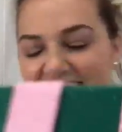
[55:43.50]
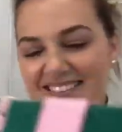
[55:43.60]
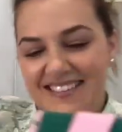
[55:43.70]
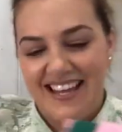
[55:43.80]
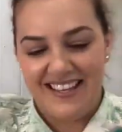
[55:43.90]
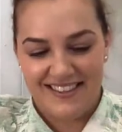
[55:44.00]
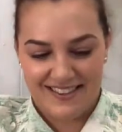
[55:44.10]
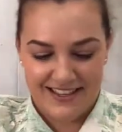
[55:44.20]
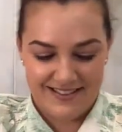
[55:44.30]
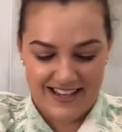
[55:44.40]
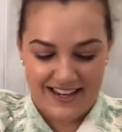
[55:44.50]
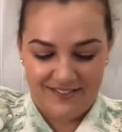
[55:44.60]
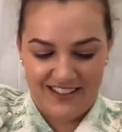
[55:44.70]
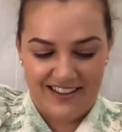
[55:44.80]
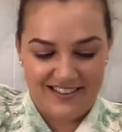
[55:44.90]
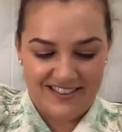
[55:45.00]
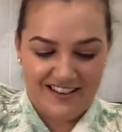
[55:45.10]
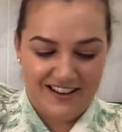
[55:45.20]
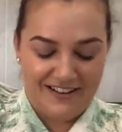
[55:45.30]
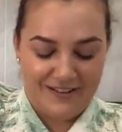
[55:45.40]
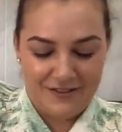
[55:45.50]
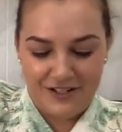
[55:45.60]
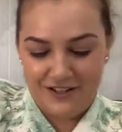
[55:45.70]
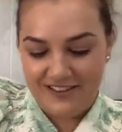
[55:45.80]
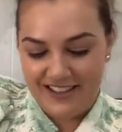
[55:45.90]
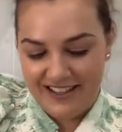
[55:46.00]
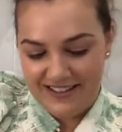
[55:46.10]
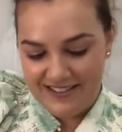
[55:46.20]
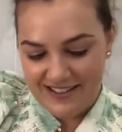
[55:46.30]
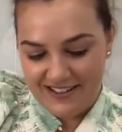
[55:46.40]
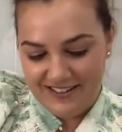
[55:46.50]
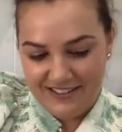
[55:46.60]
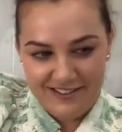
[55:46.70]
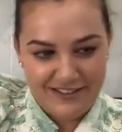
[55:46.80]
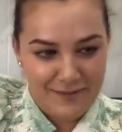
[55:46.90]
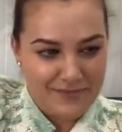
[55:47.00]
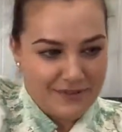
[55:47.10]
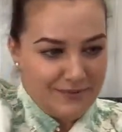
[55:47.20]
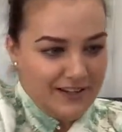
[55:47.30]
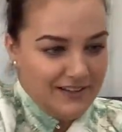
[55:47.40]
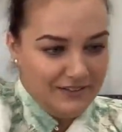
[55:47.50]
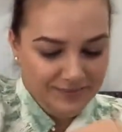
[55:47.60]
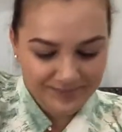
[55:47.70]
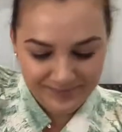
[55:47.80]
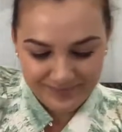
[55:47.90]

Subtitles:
I'll take the things out of the inside and I'll show you the inside close-up as well.